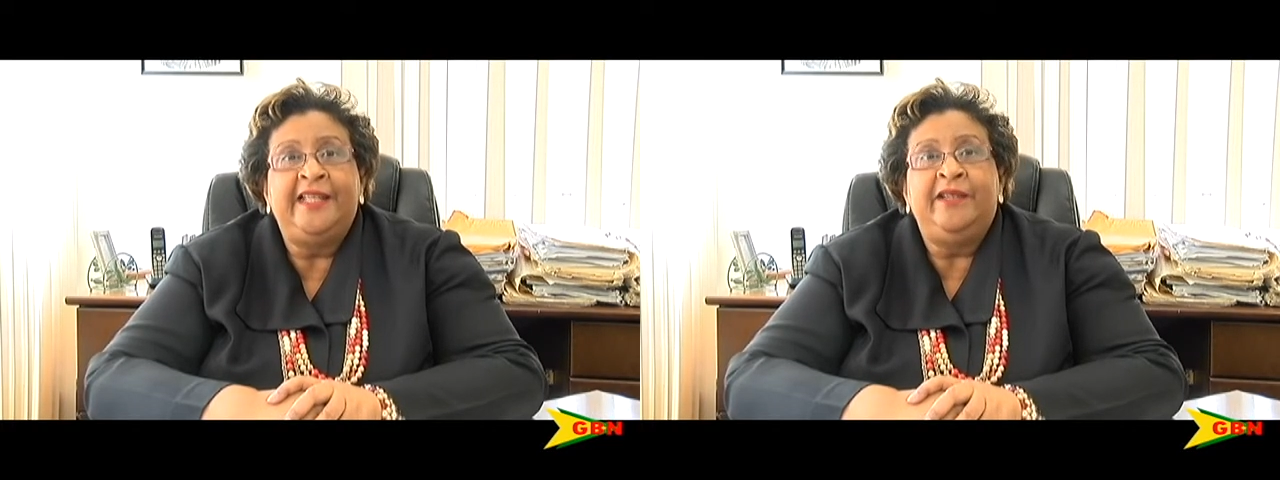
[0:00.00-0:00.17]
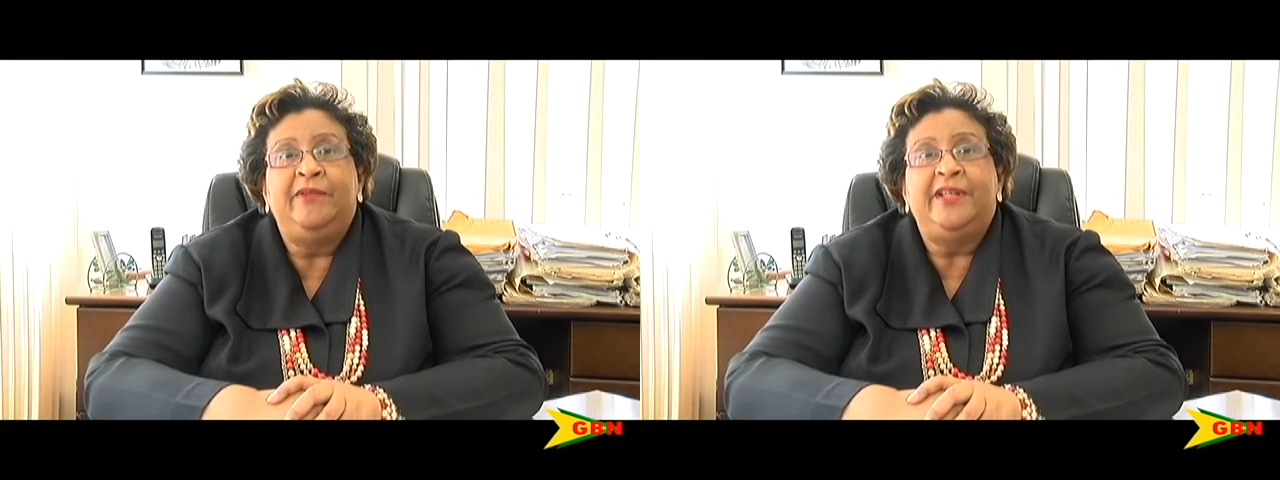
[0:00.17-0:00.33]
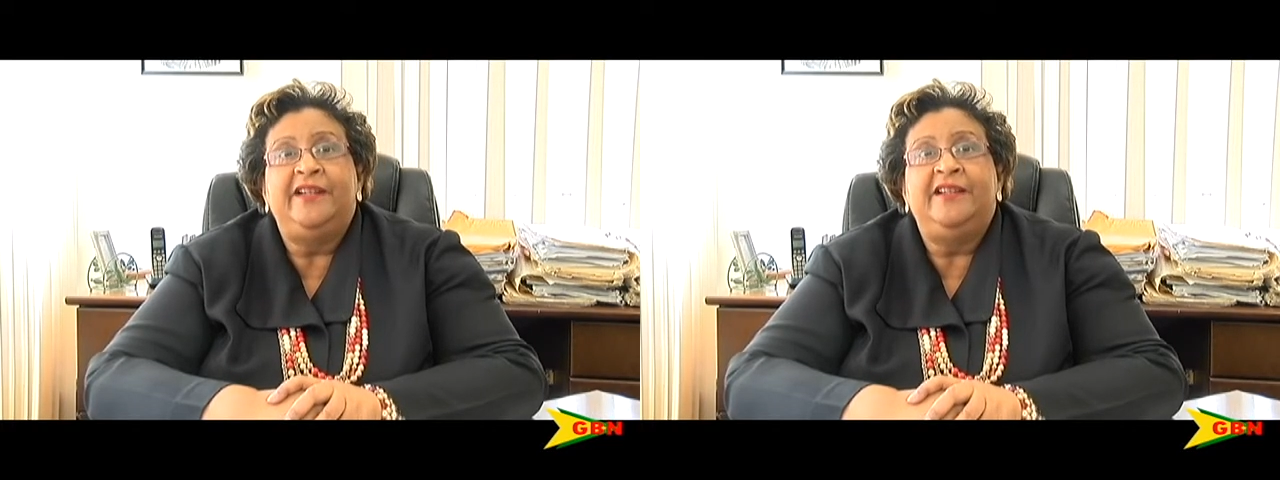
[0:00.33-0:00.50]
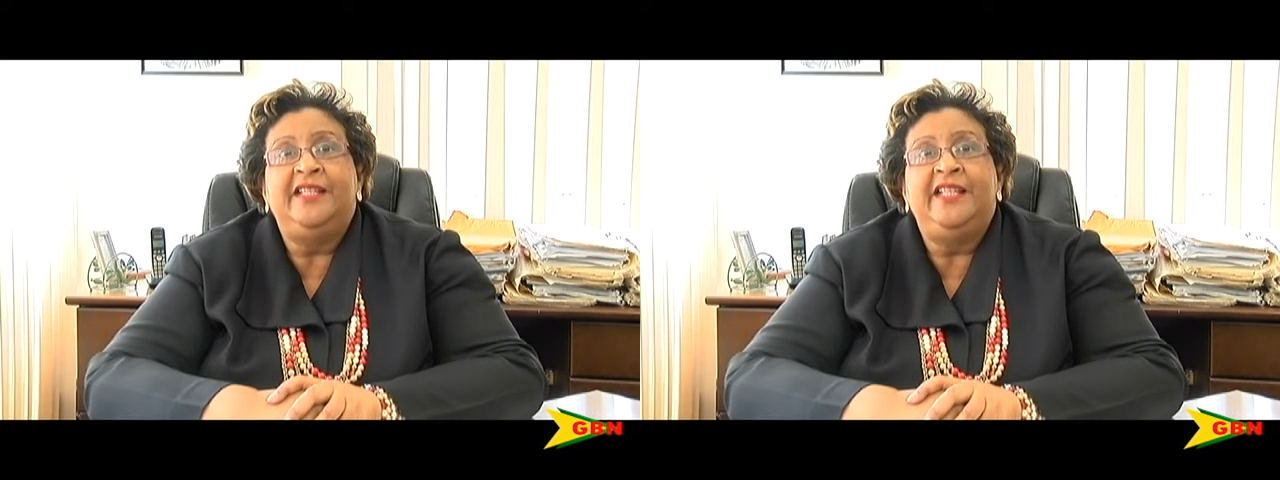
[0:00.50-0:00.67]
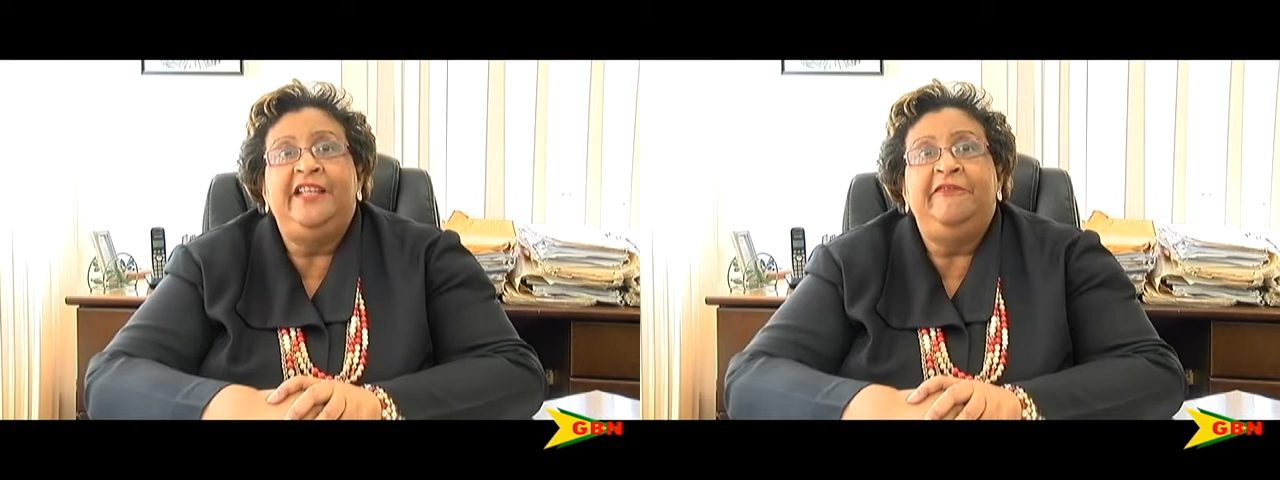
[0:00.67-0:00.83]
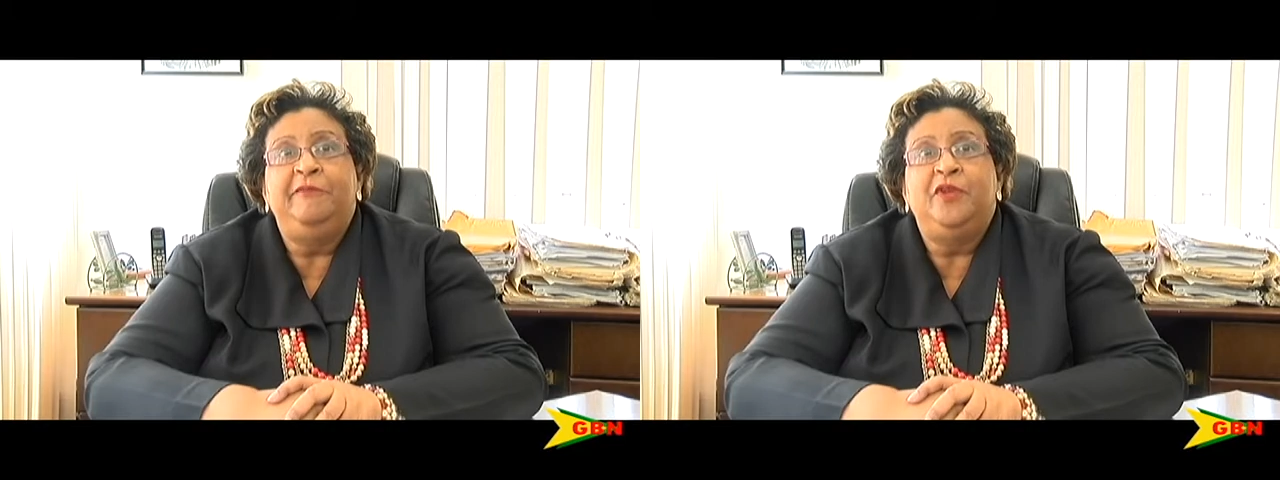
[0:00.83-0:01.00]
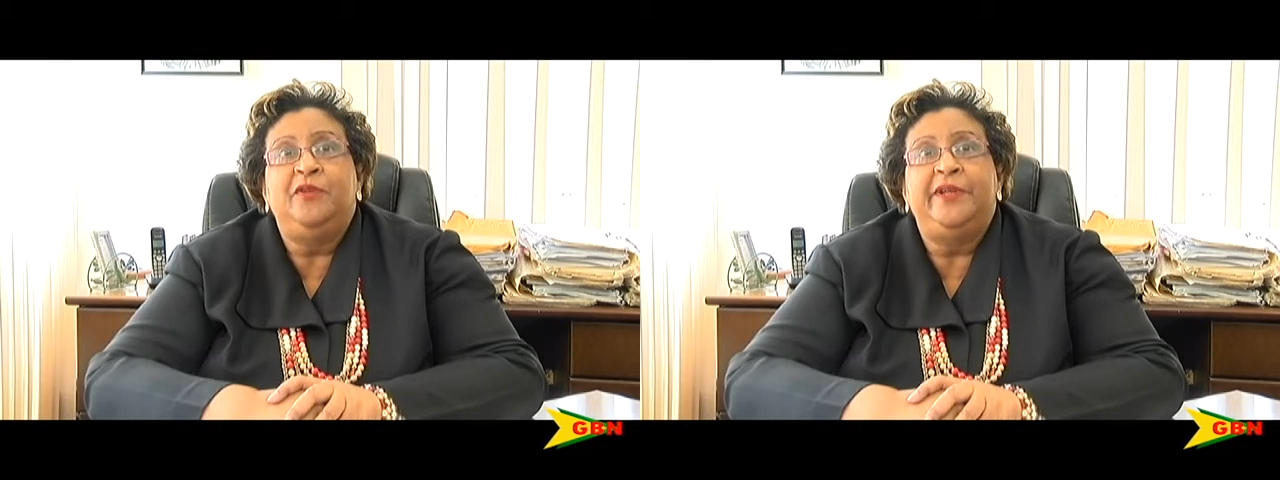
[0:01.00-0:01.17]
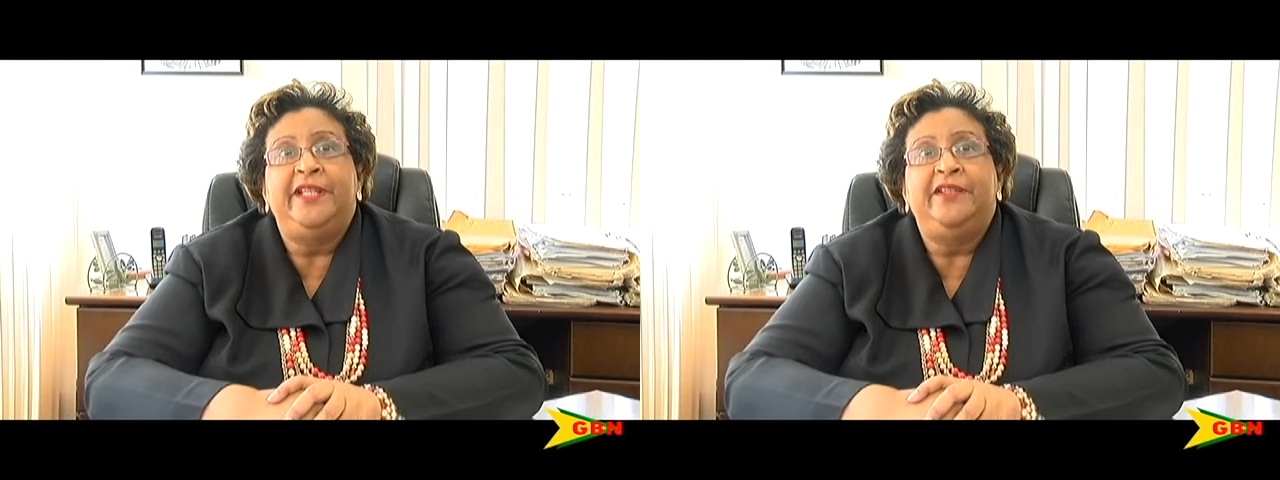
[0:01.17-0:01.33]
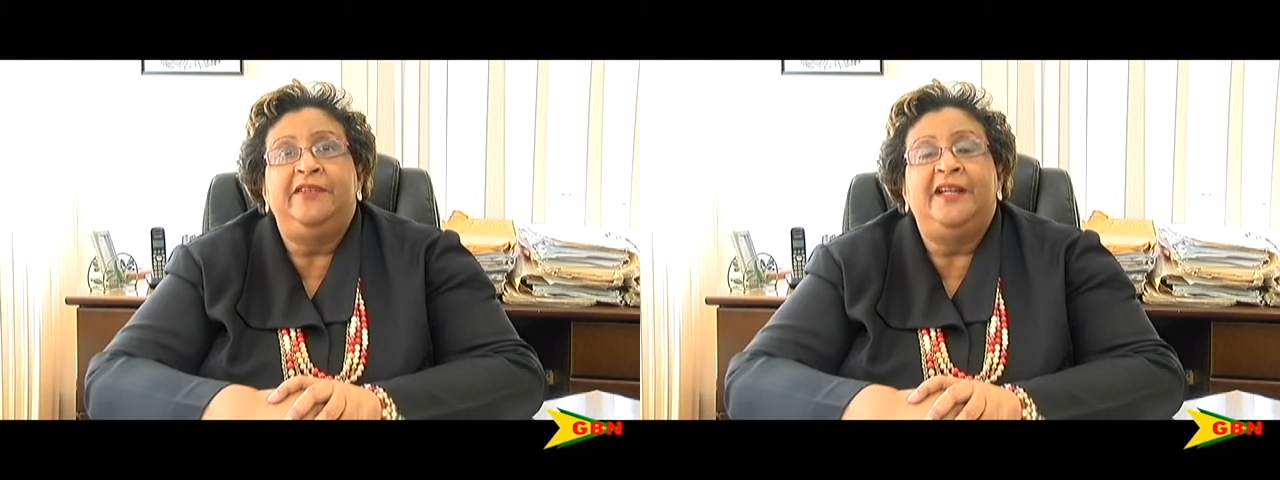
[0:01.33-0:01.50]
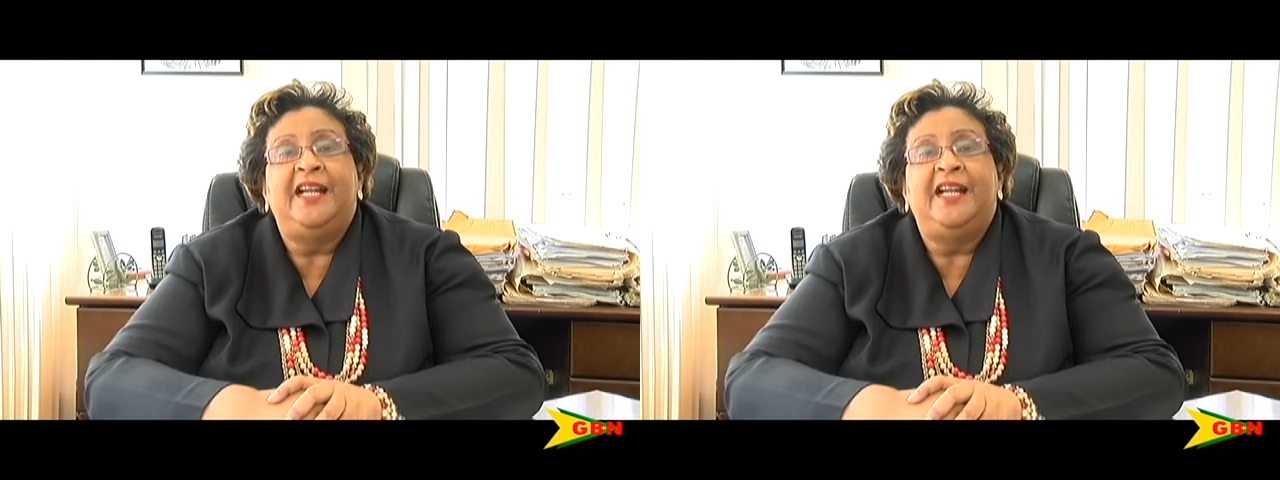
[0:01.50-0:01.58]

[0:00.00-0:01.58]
they were not even going to